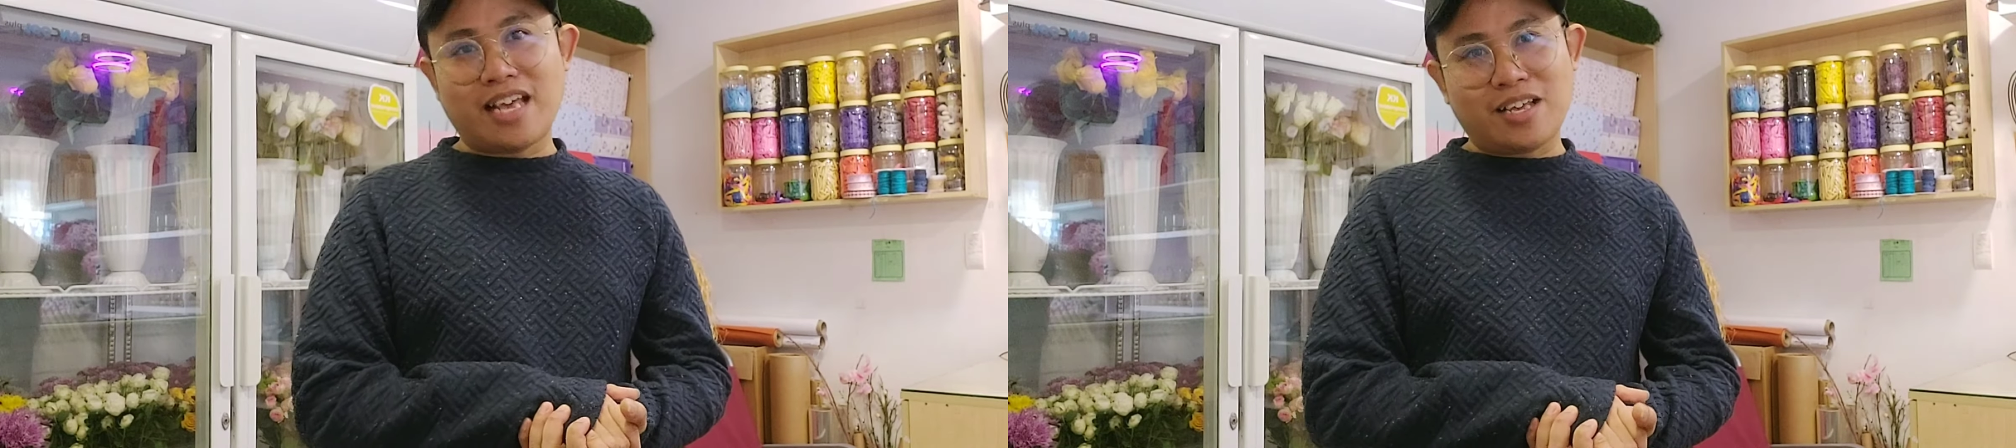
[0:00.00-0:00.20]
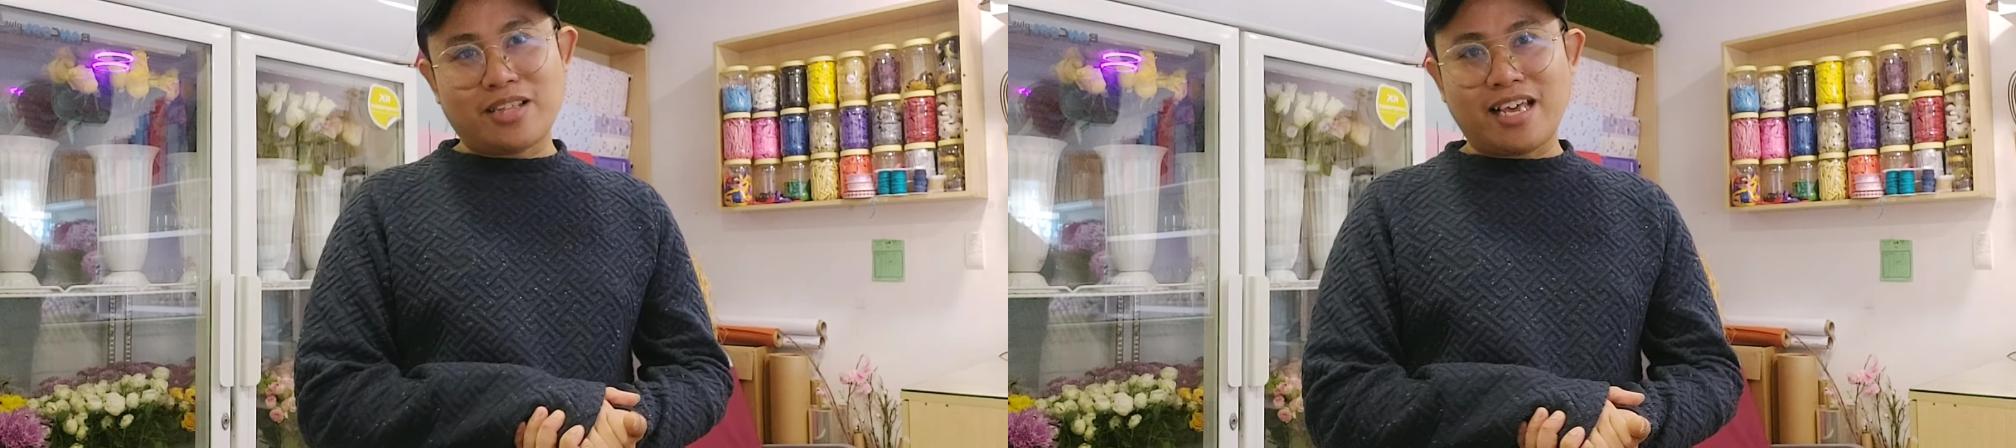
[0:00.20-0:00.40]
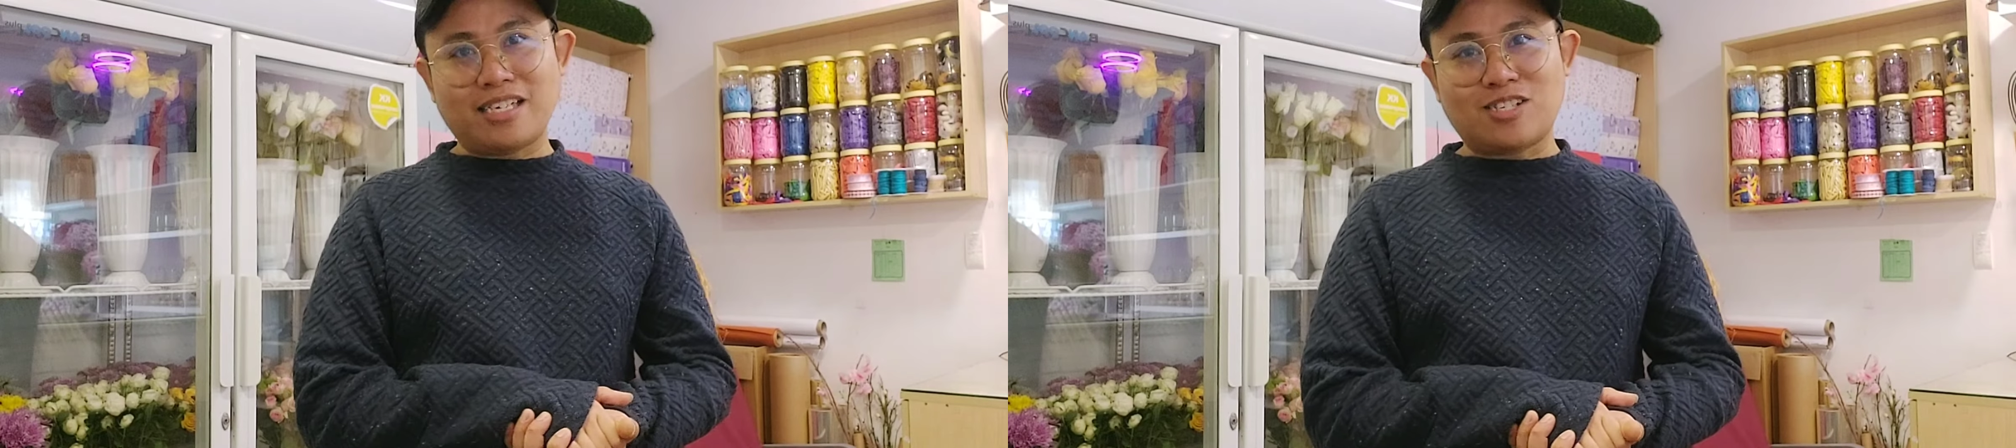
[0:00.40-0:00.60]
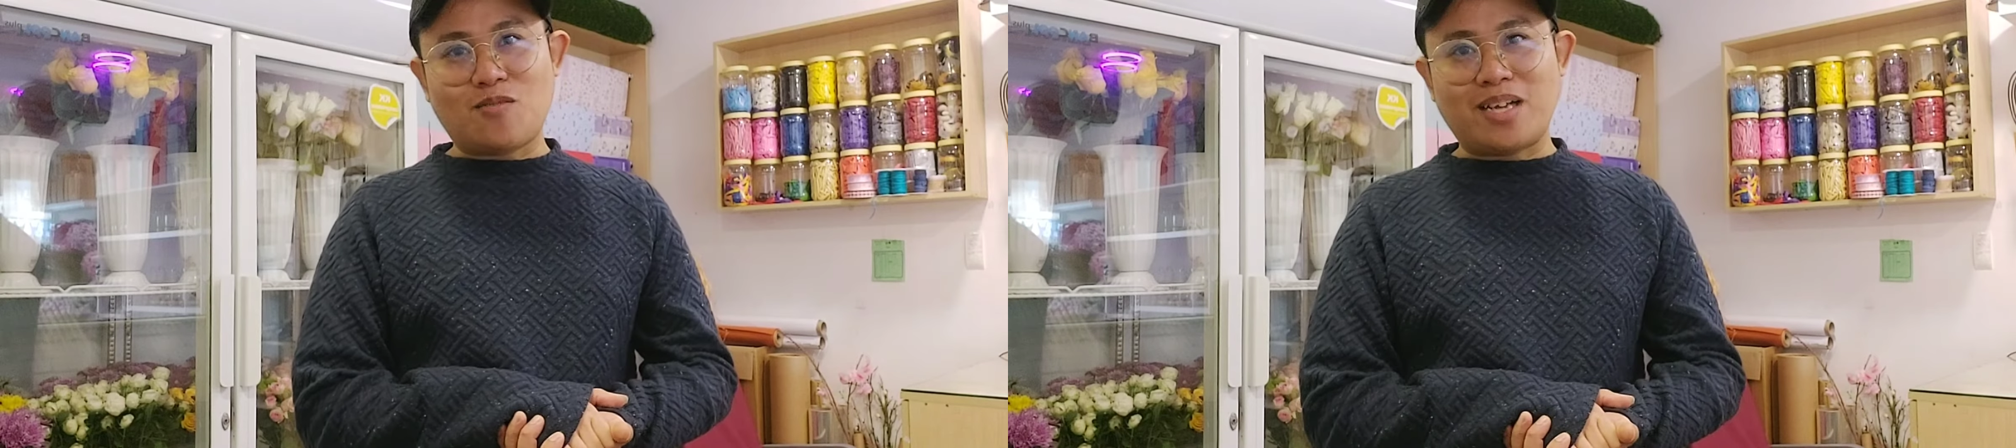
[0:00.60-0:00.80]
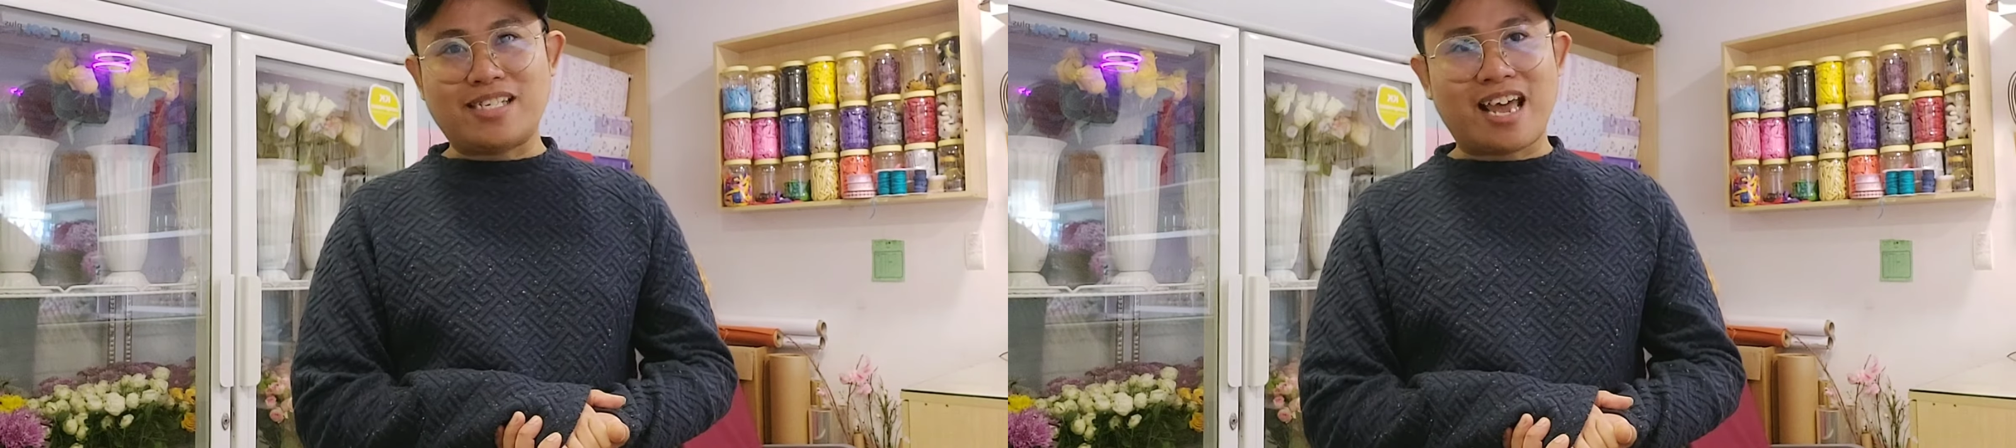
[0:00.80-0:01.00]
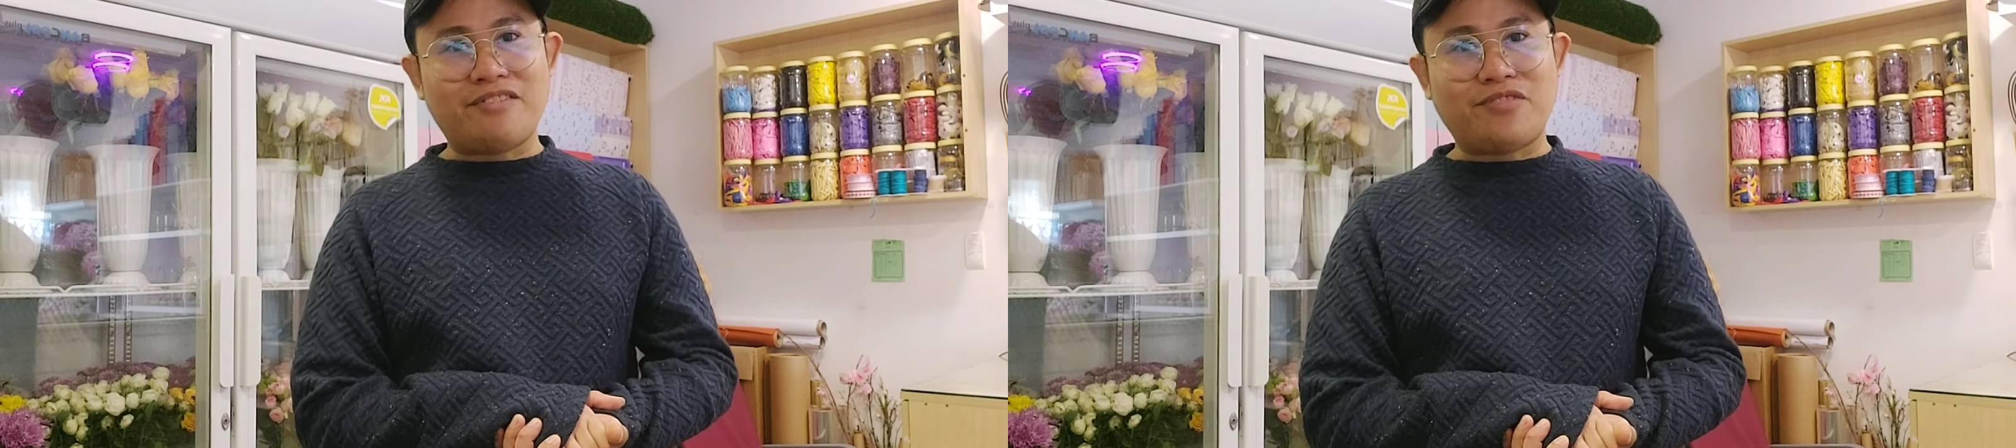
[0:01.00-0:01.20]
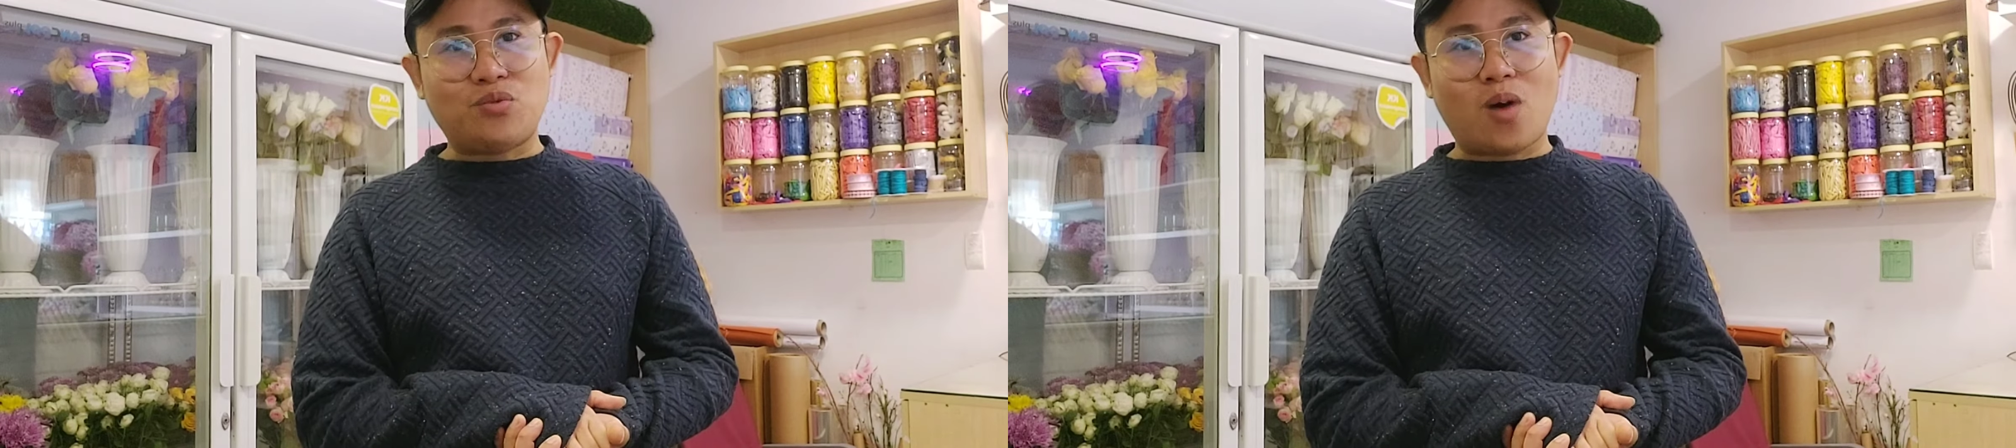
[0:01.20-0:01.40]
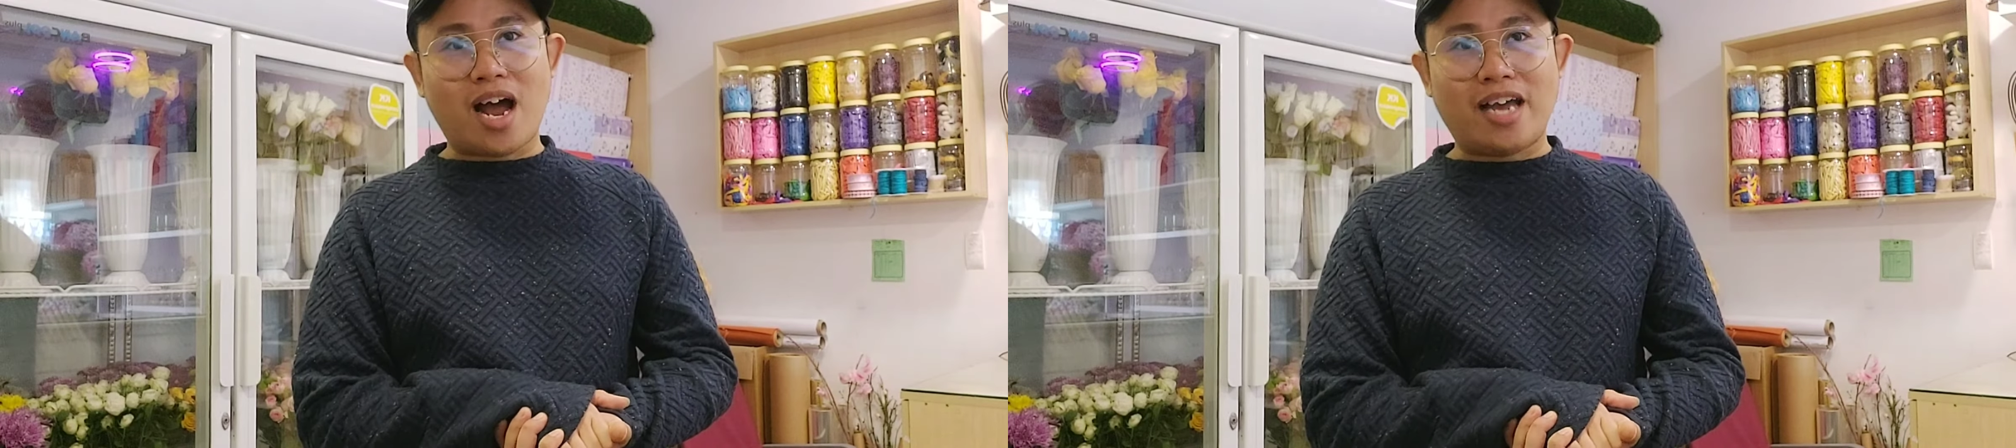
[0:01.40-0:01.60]
Thank you so much,
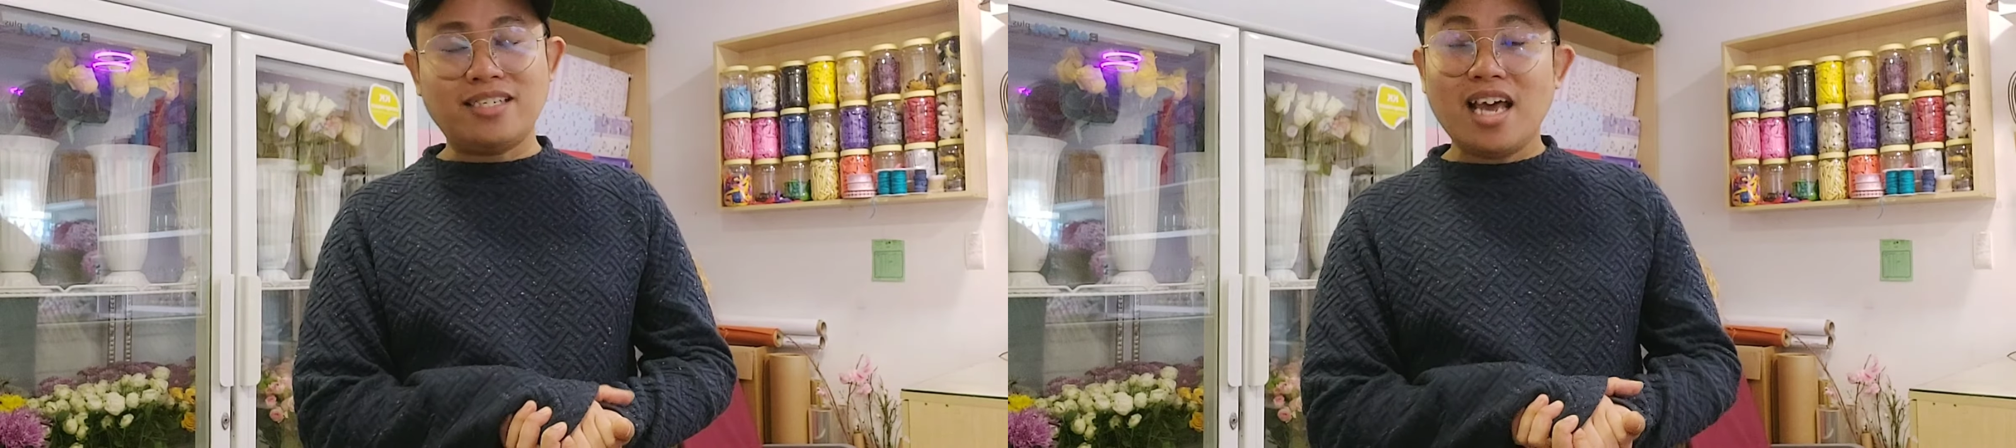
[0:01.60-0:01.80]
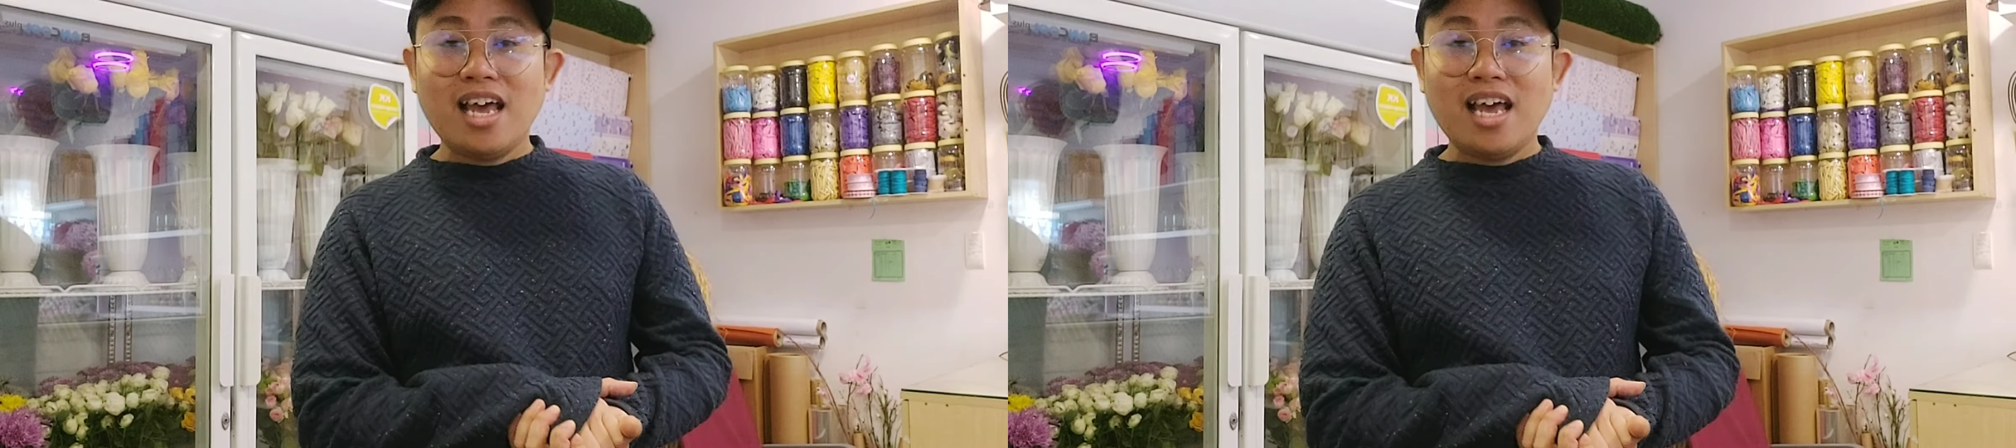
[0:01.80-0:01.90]
everyone.